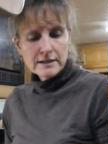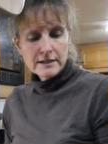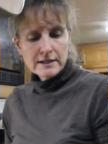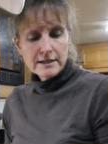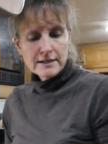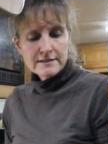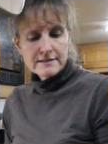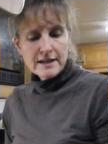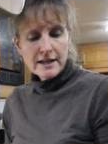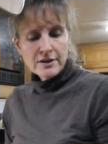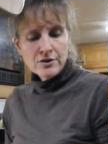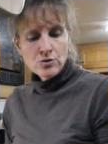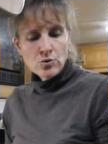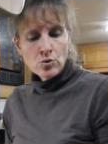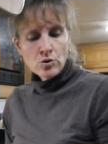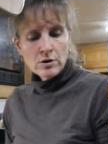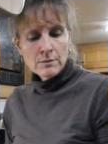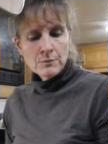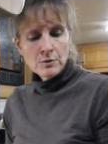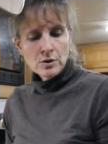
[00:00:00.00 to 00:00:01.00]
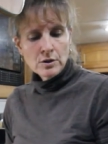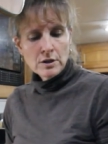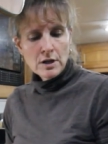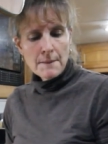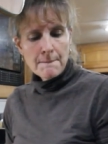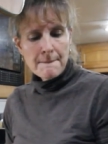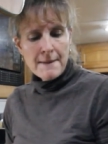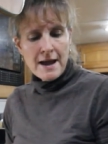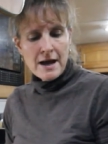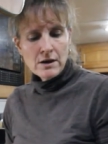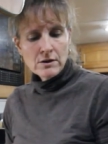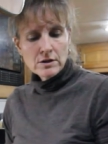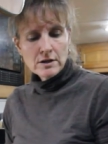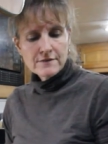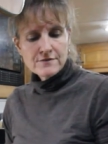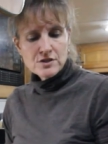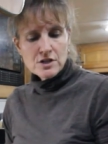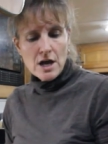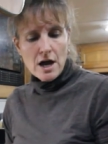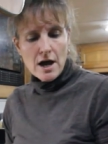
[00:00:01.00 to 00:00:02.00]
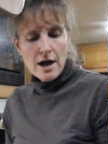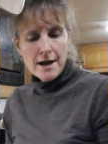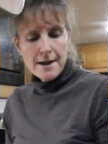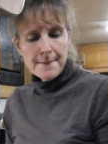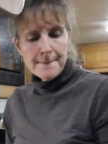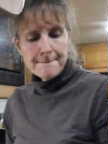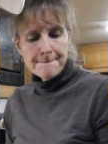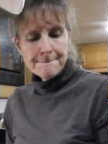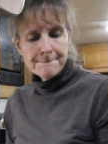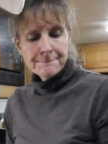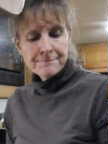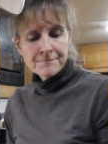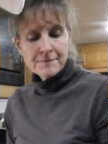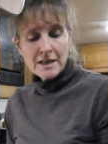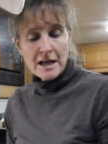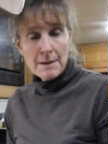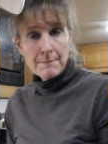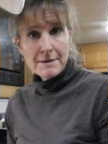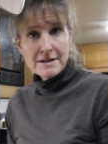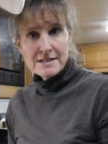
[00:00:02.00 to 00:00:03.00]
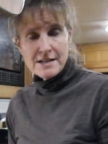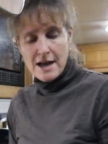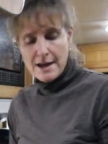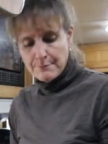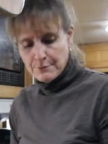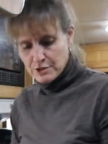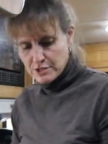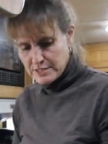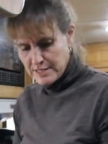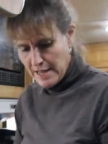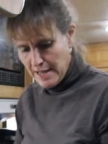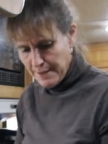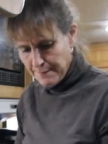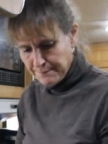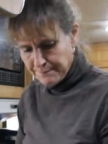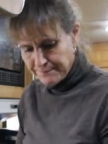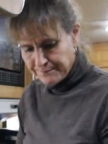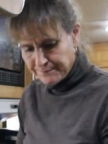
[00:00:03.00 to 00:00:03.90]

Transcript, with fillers: is a normal amount of time. Got my timer set.